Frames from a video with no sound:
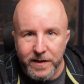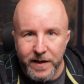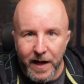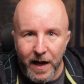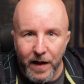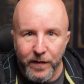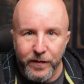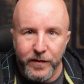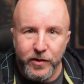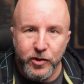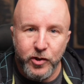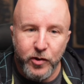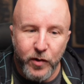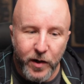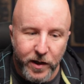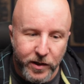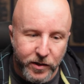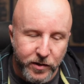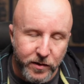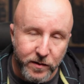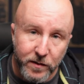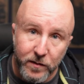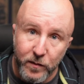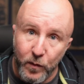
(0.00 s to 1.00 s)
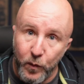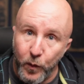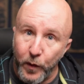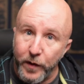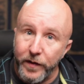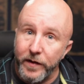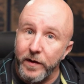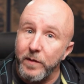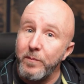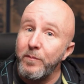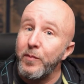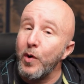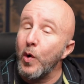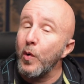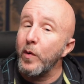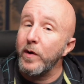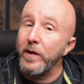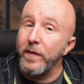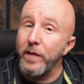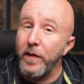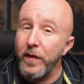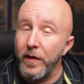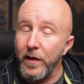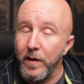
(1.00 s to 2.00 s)
down the stretch with a
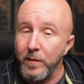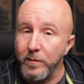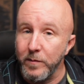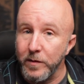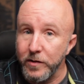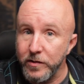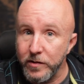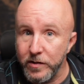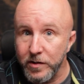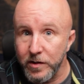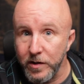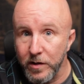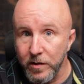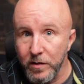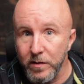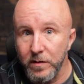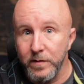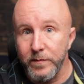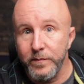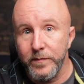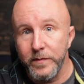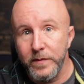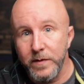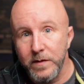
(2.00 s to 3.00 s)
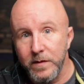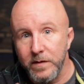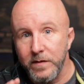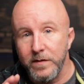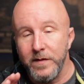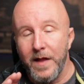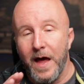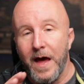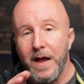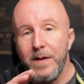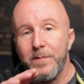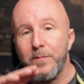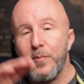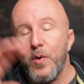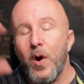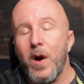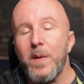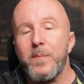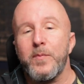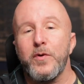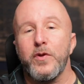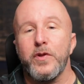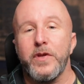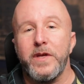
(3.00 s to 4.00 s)
broken thumb still, not
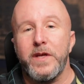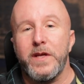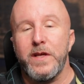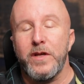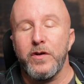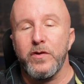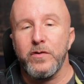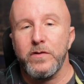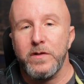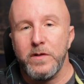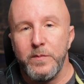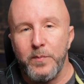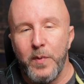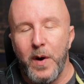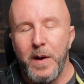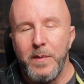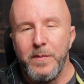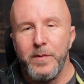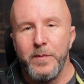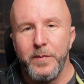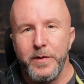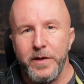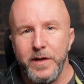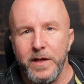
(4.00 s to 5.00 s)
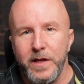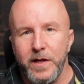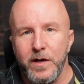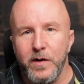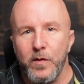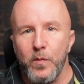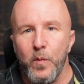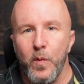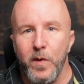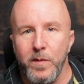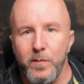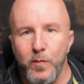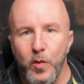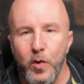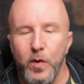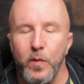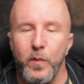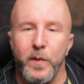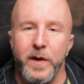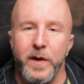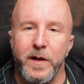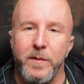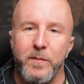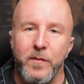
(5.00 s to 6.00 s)
properly healed. He probably needed one more
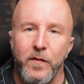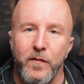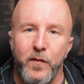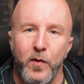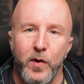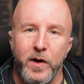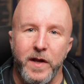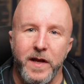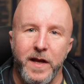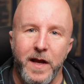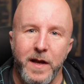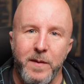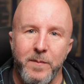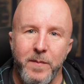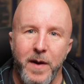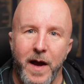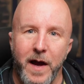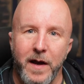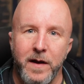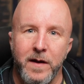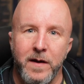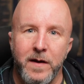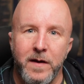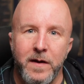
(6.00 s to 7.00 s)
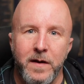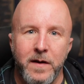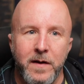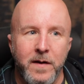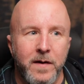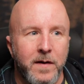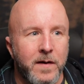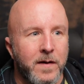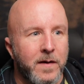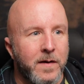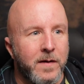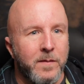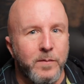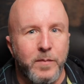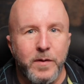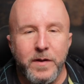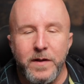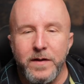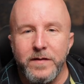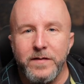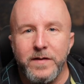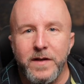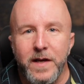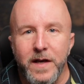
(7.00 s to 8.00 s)
week before he came back. But
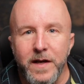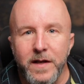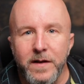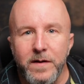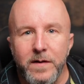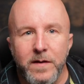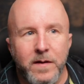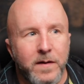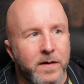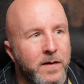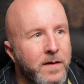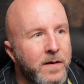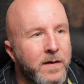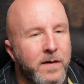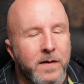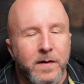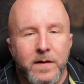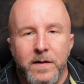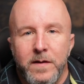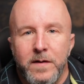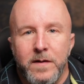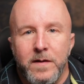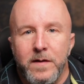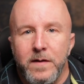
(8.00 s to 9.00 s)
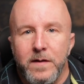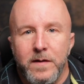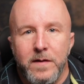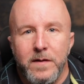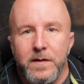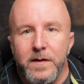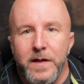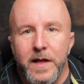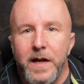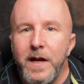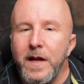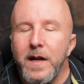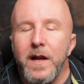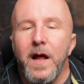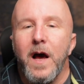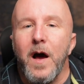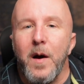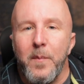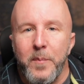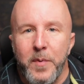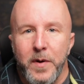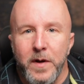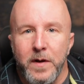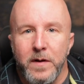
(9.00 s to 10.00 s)
this kid lit it
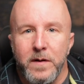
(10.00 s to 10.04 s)
up,